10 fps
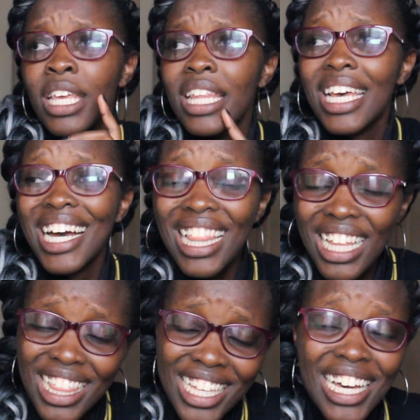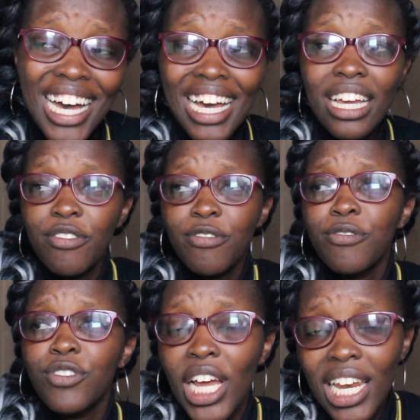The other thing I've
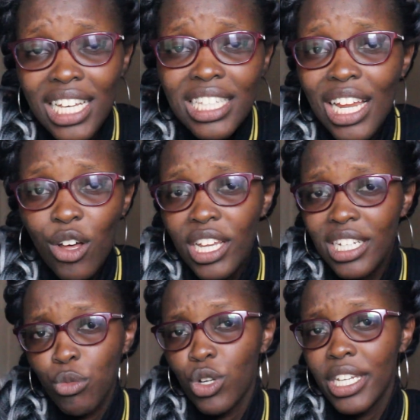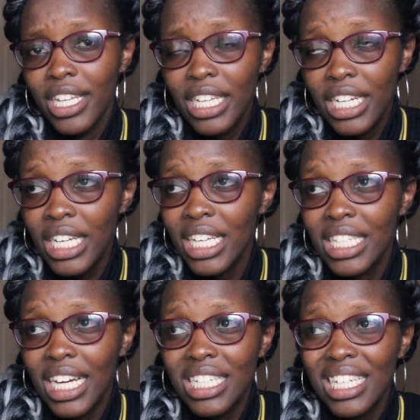realized now that I'm on day 3 is
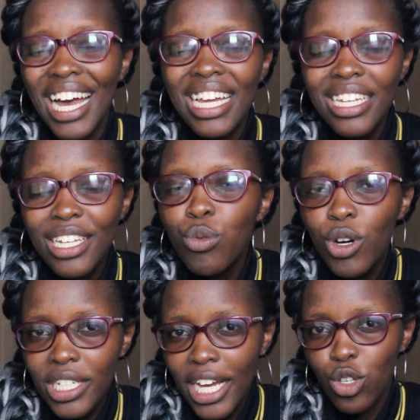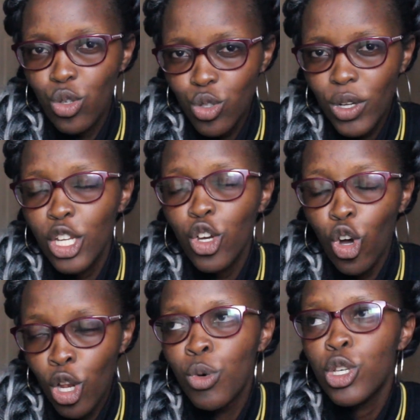that I did what I usually
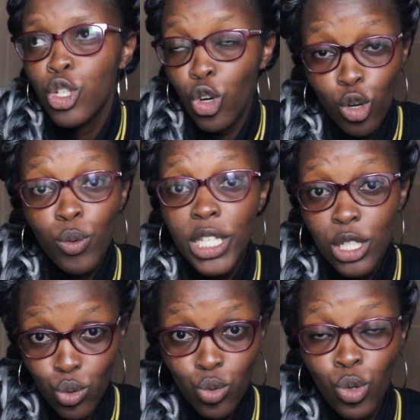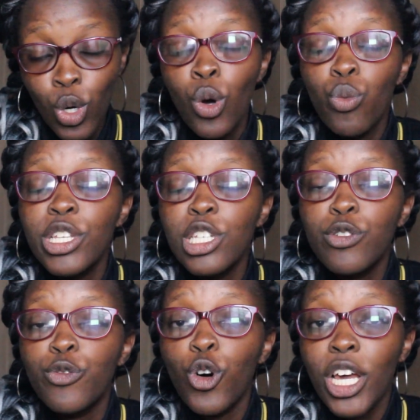almost always do, which is
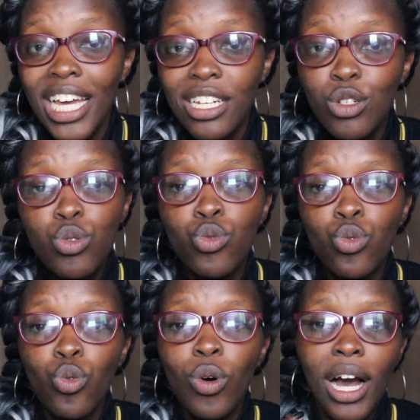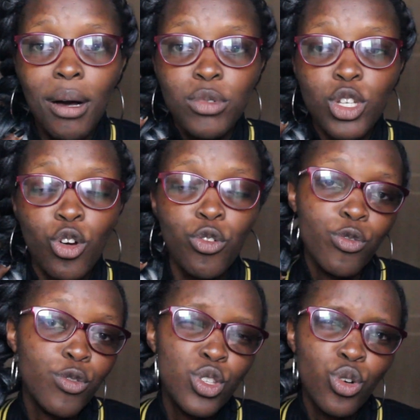forget to sort of
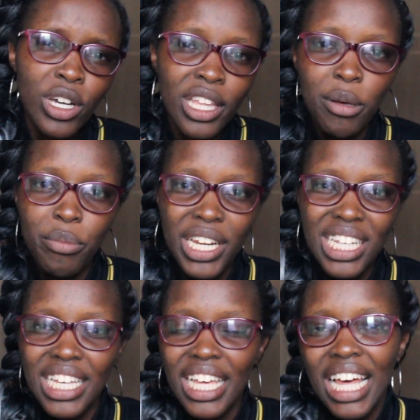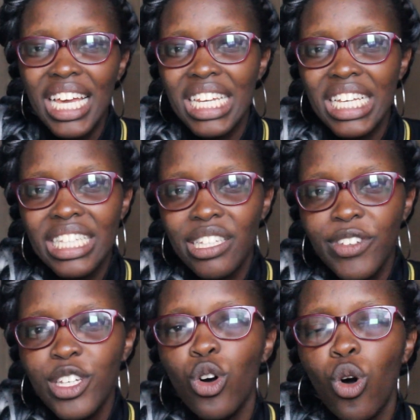soak the braids either in
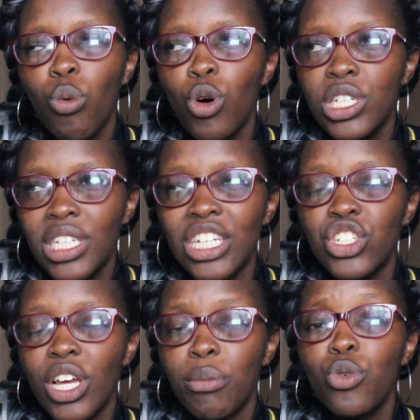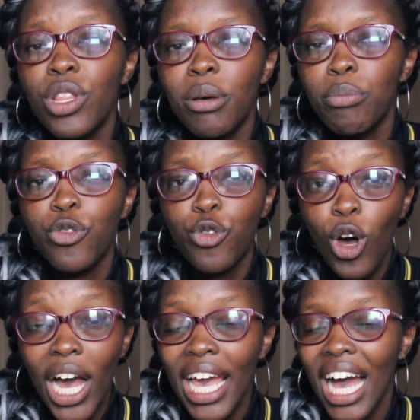ACV or wash and shampoo them before
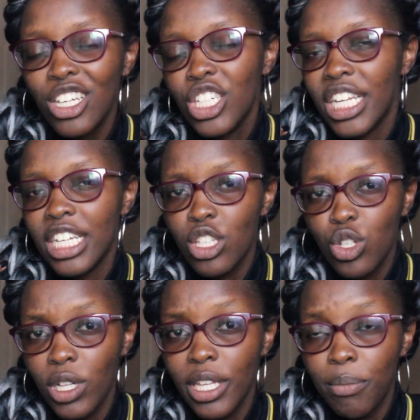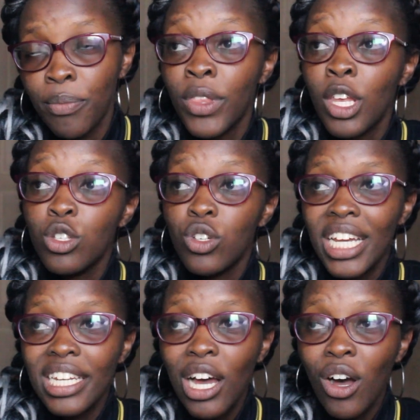I actually install them. So
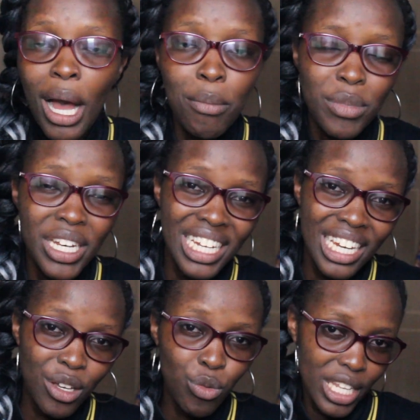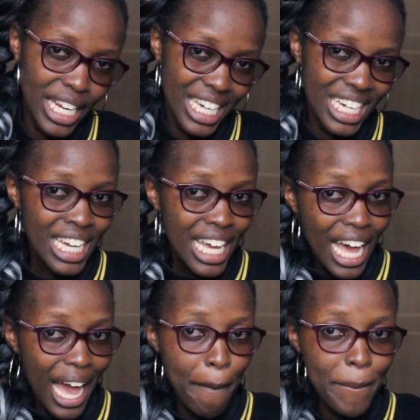right now I'm dealing with like
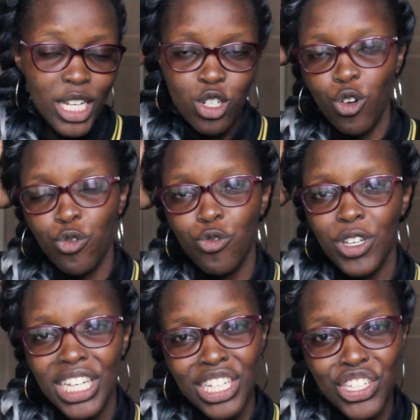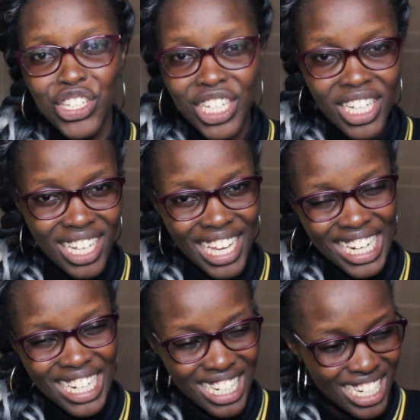a bit of itching
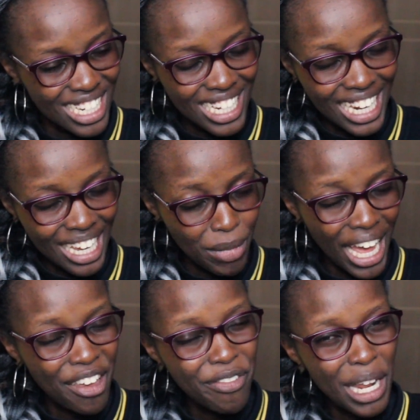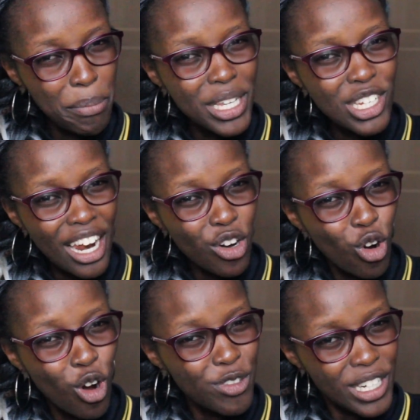and like I feel a bit
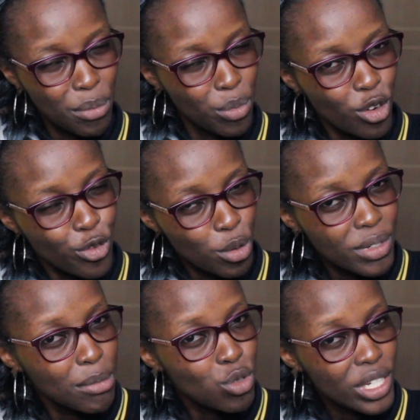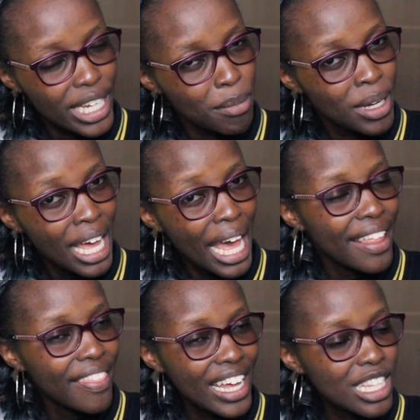uncomfortable from time to time,
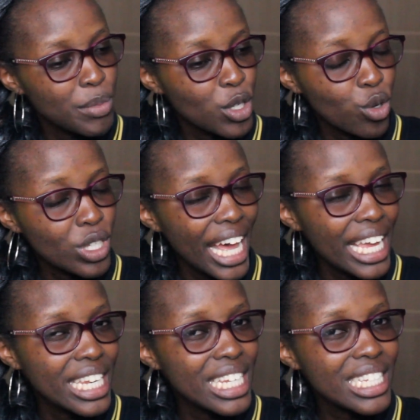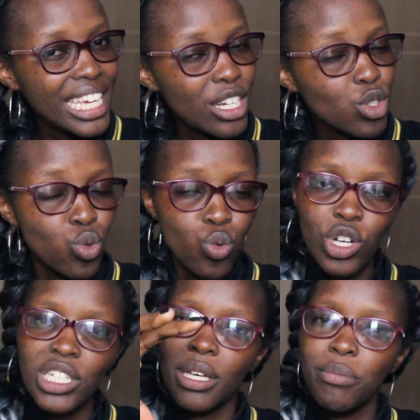and that's because I didn't get to
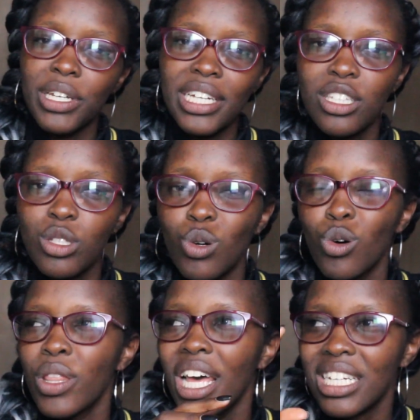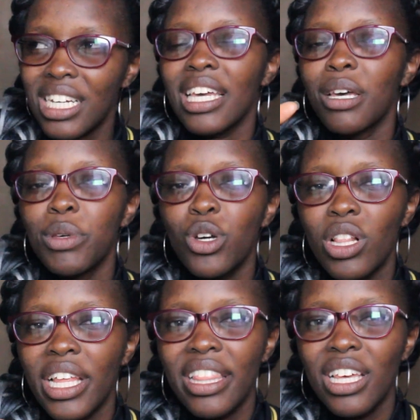wash the braids. So that chemical
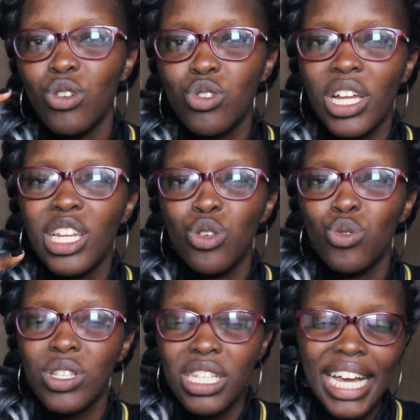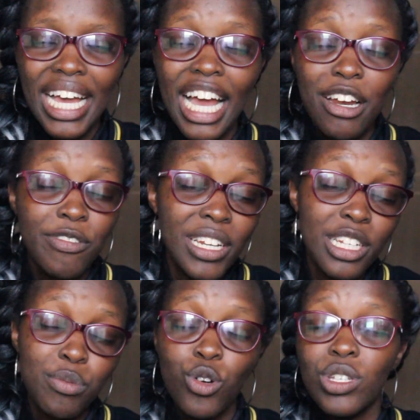that they usually use, like I can feel
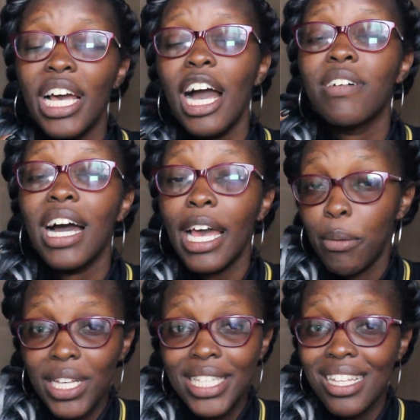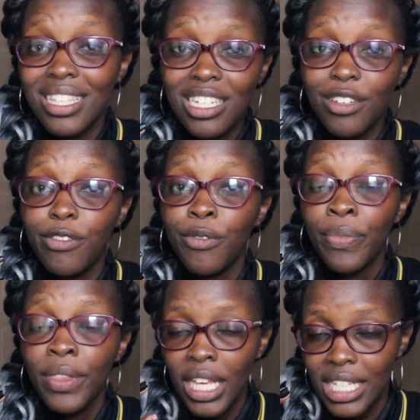it because I have a hypersensitive
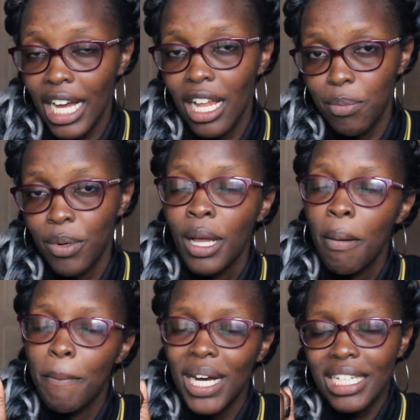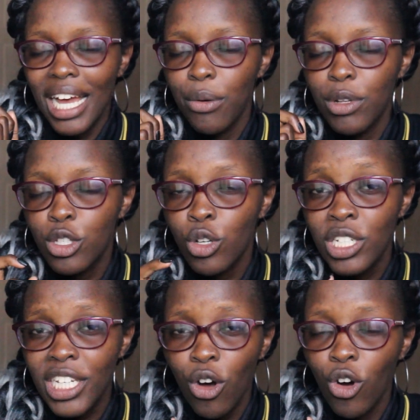scalp. But I will
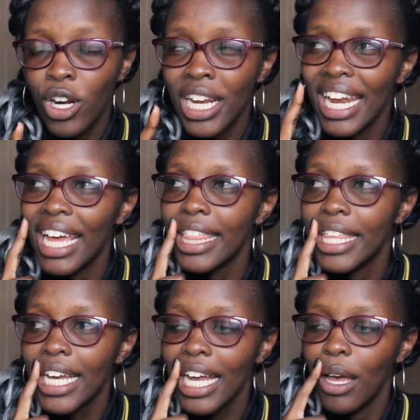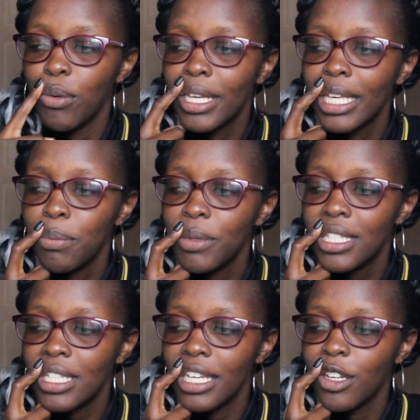soldier on, and I think I will keep this
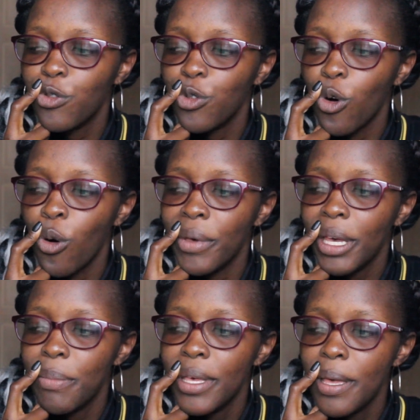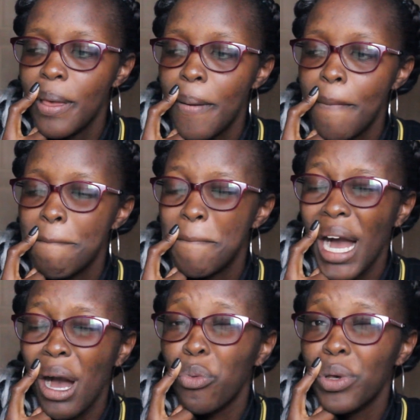in for maybe
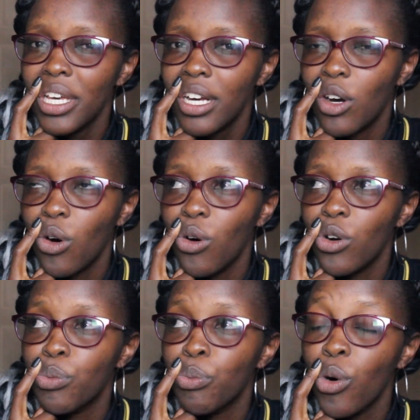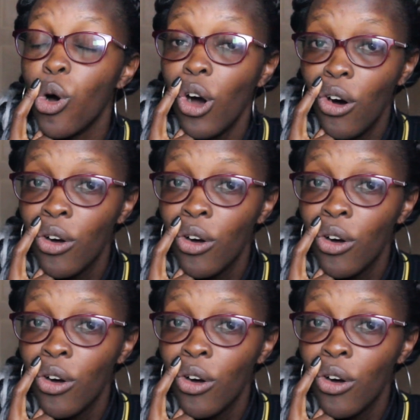a week or more.